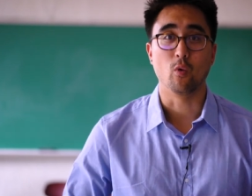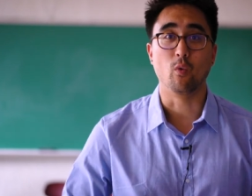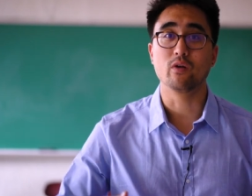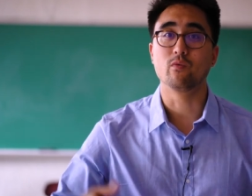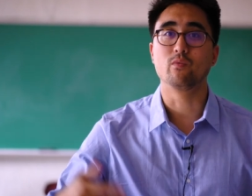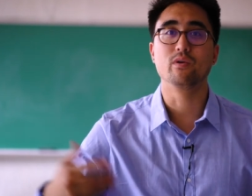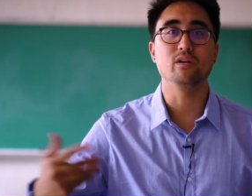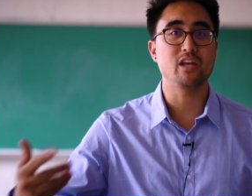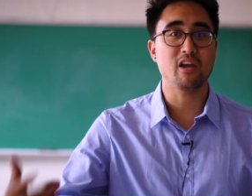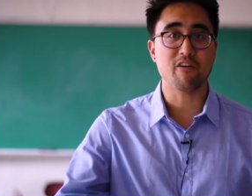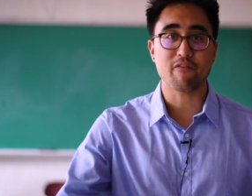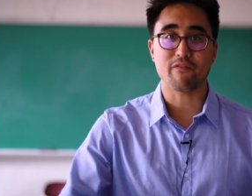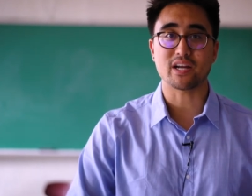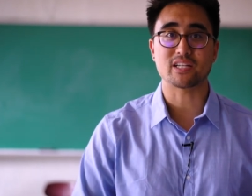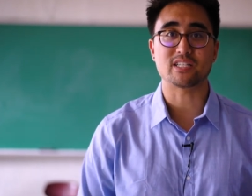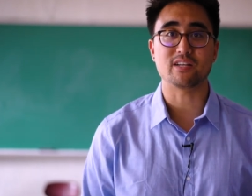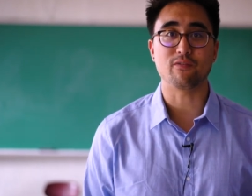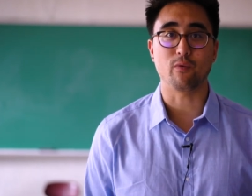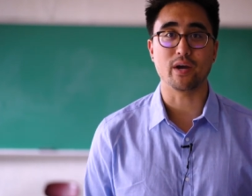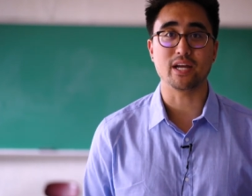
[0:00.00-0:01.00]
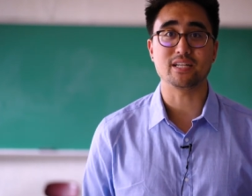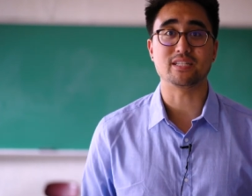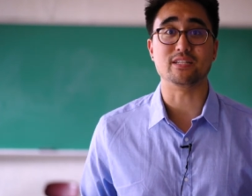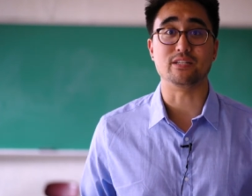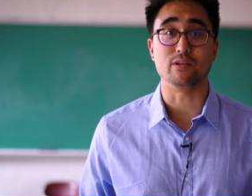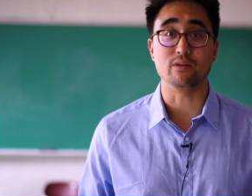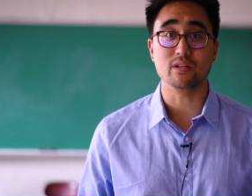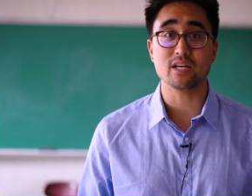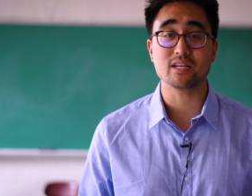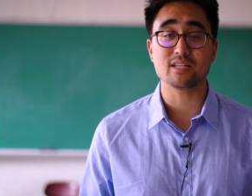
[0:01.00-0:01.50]
One really effective way to
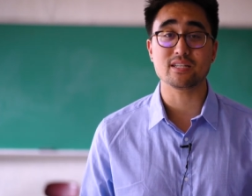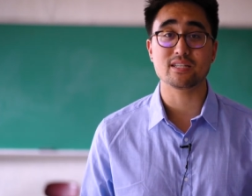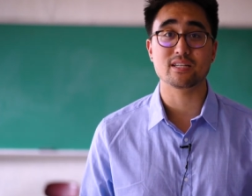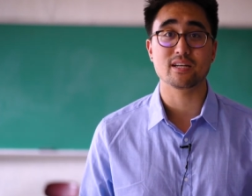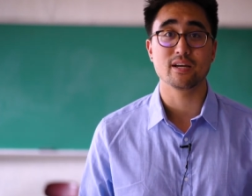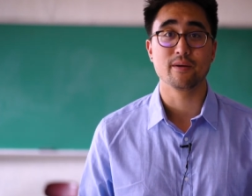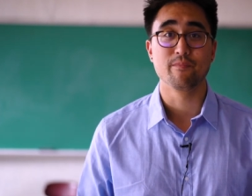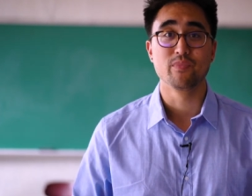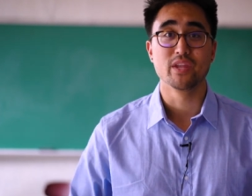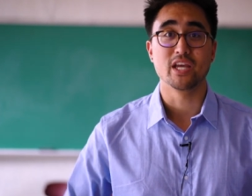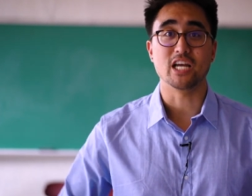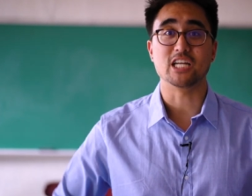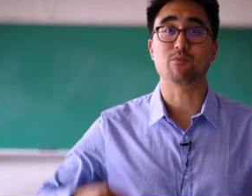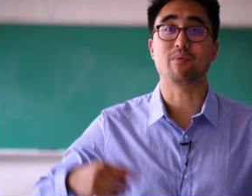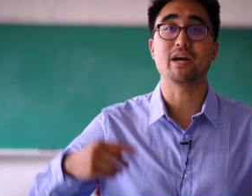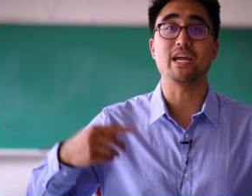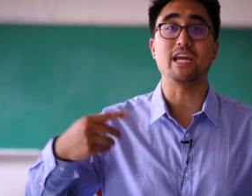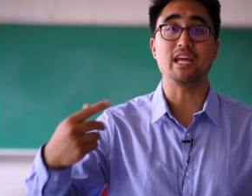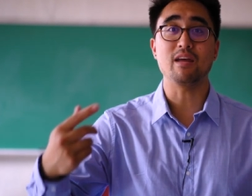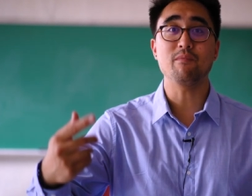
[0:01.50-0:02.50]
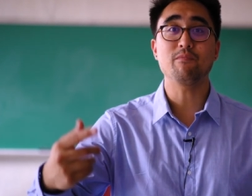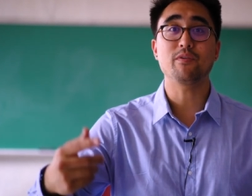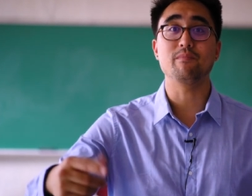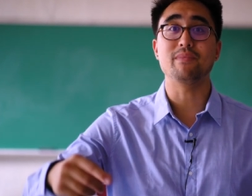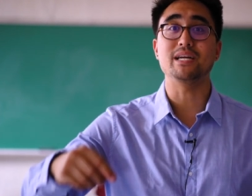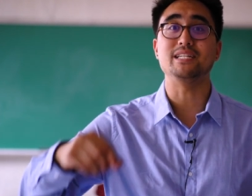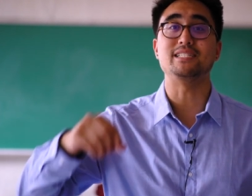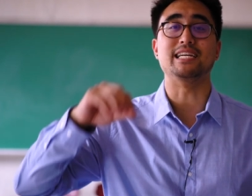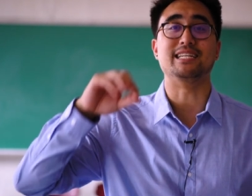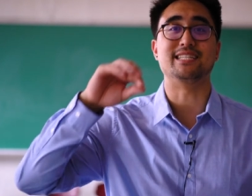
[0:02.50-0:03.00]
do this is by
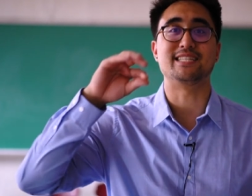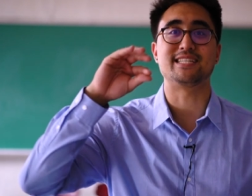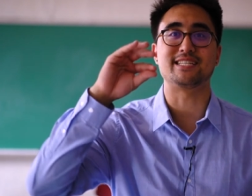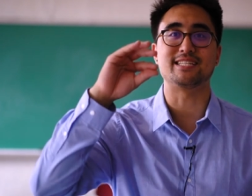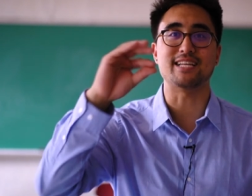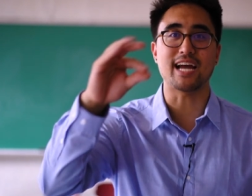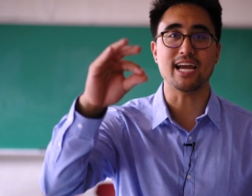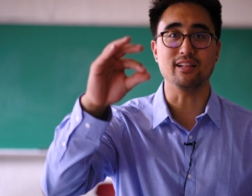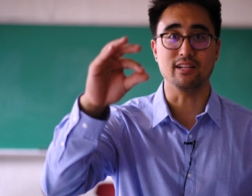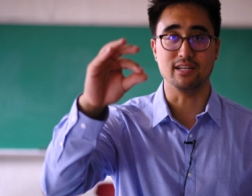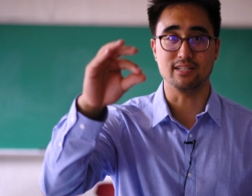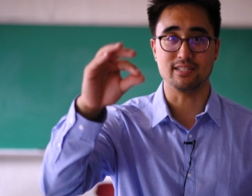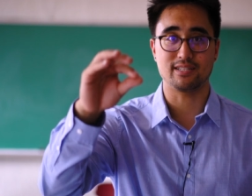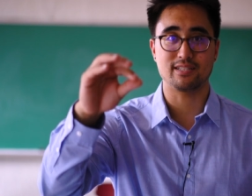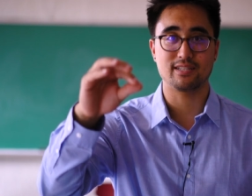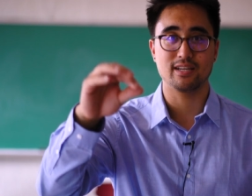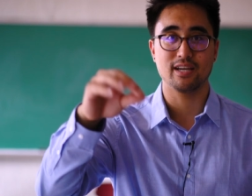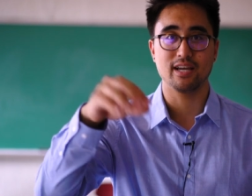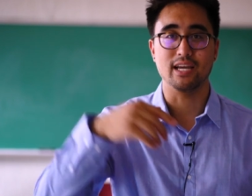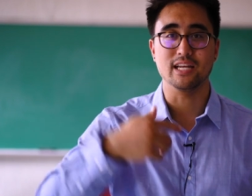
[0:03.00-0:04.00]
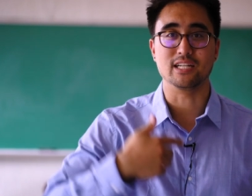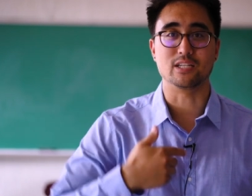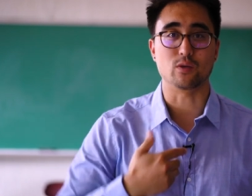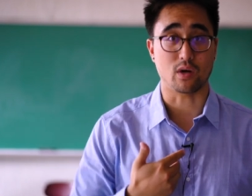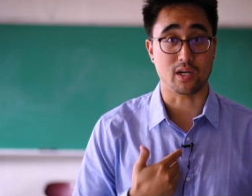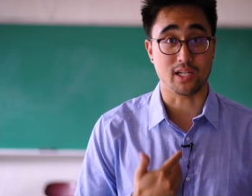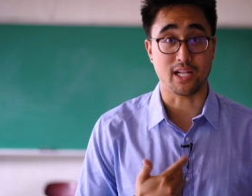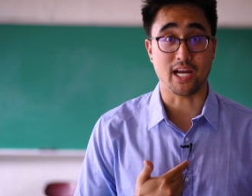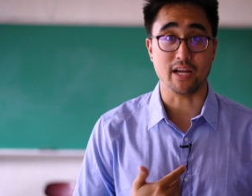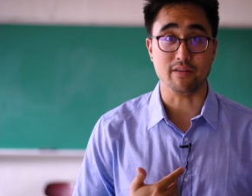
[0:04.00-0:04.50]
implementing silence
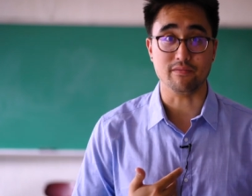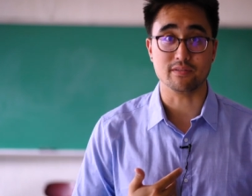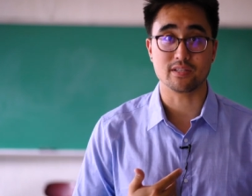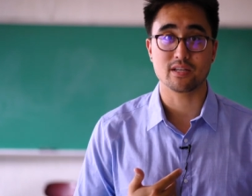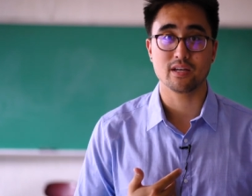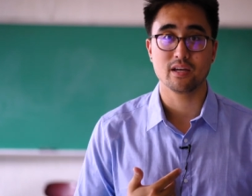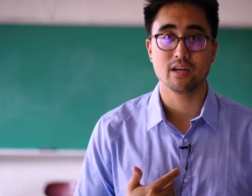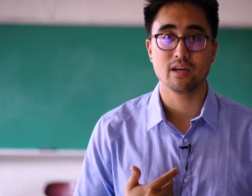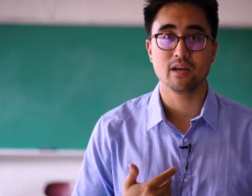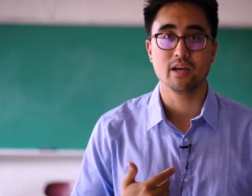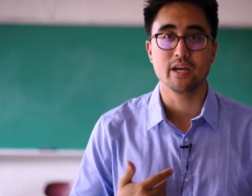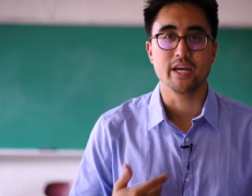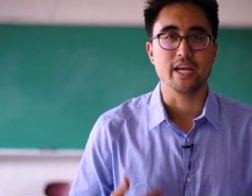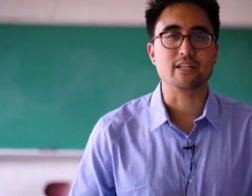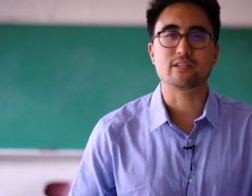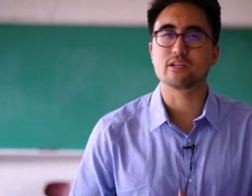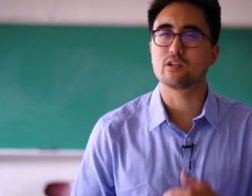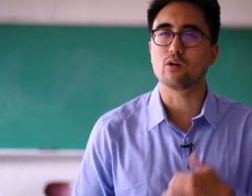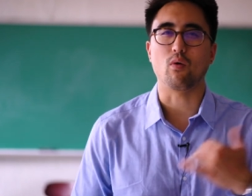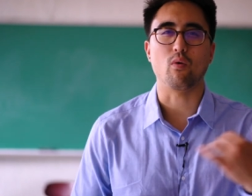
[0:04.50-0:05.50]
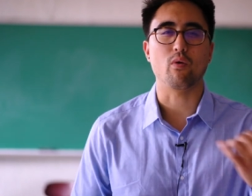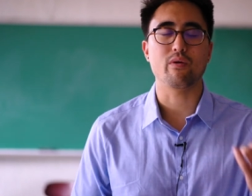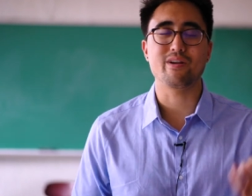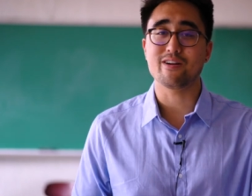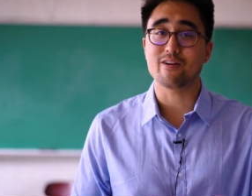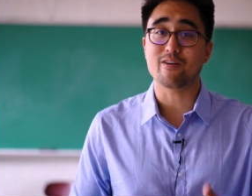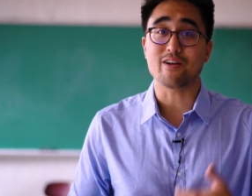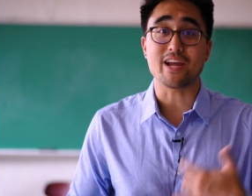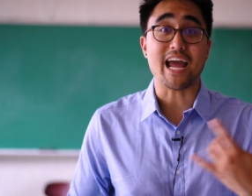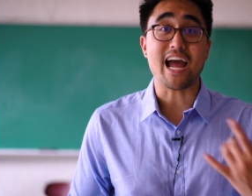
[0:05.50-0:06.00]
into our lives, into the
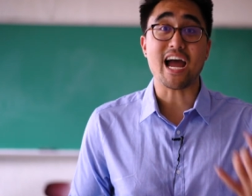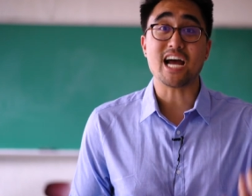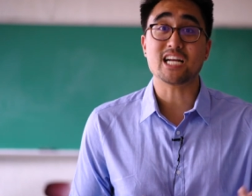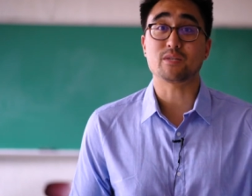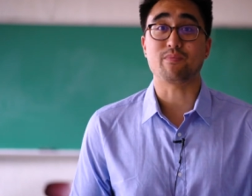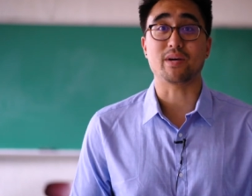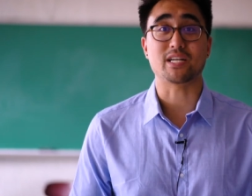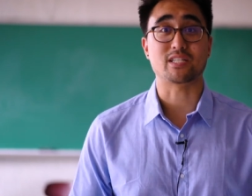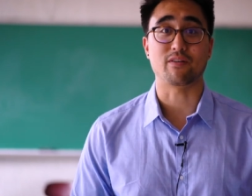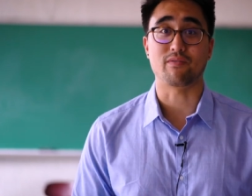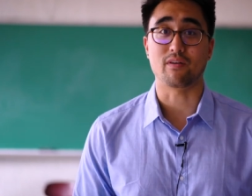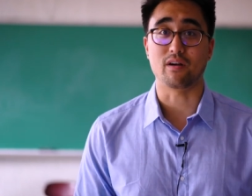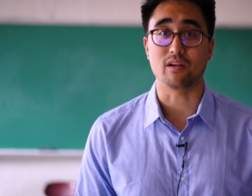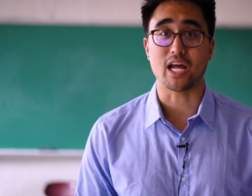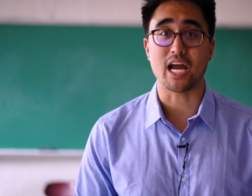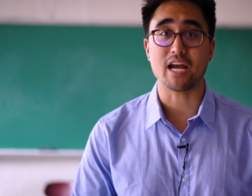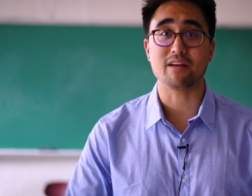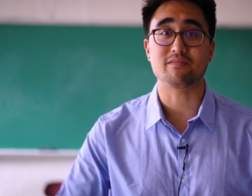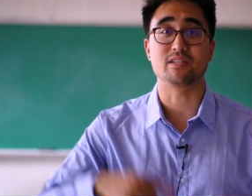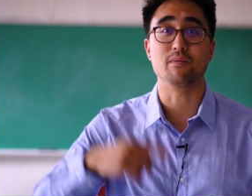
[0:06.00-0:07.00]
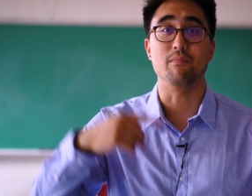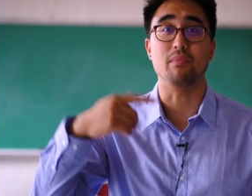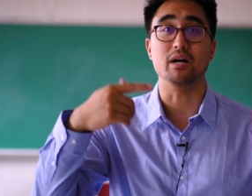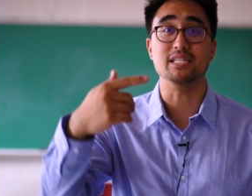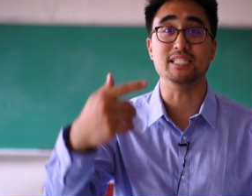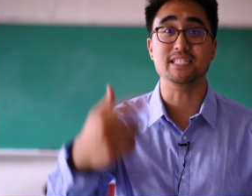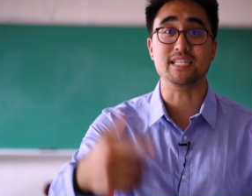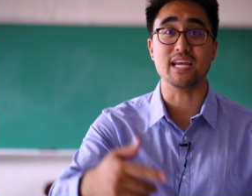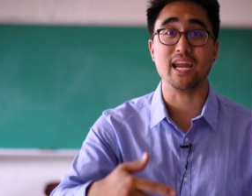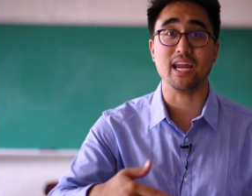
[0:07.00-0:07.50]
ordinary aspects of our lives, the
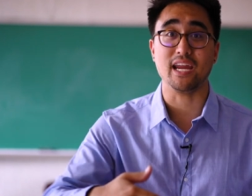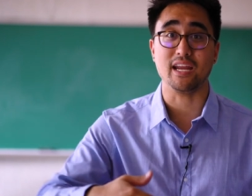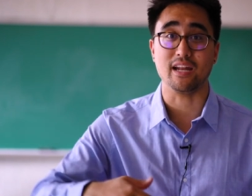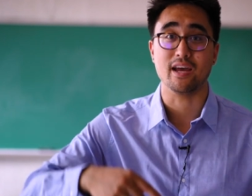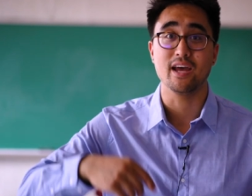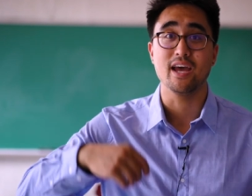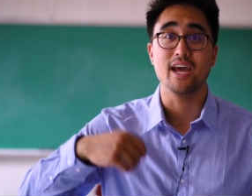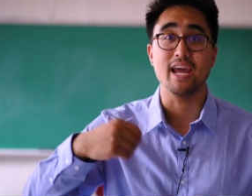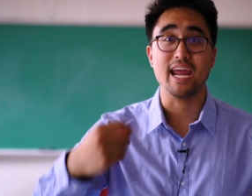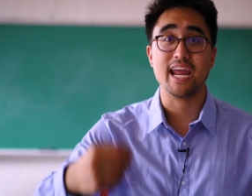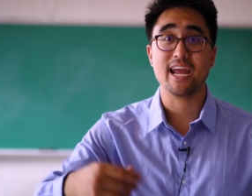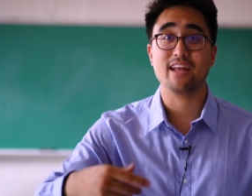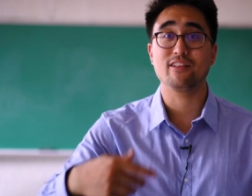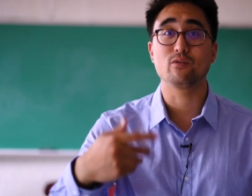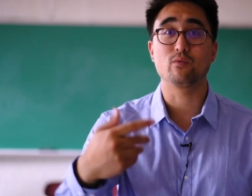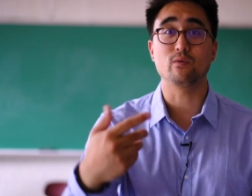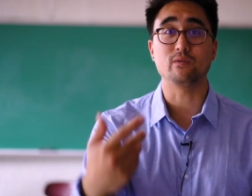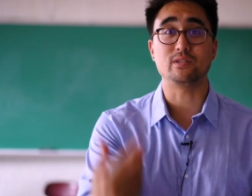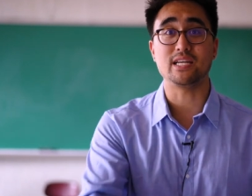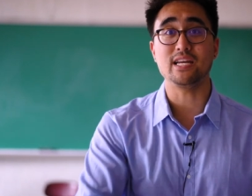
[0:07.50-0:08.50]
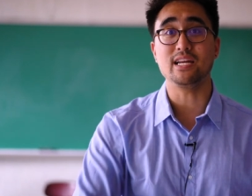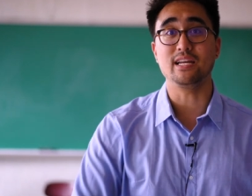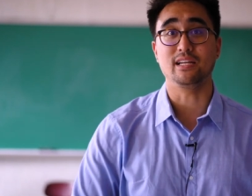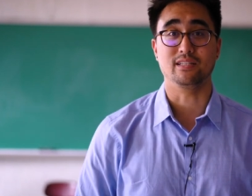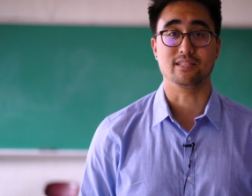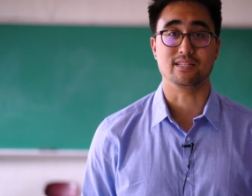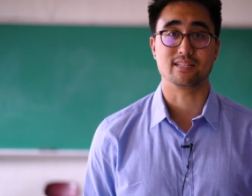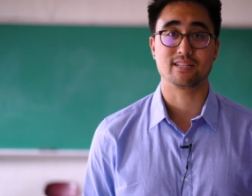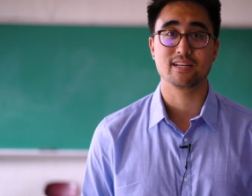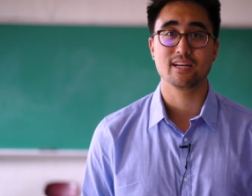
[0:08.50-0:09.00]
mundane and the
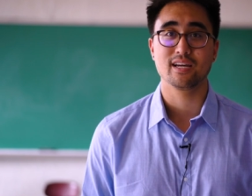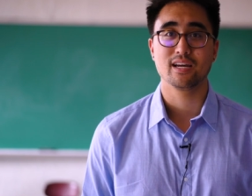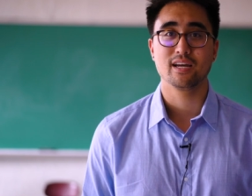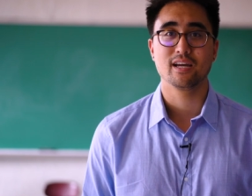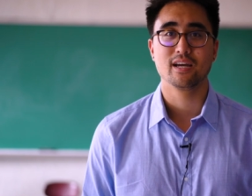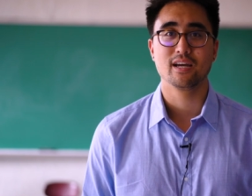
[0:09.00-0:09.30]
routines.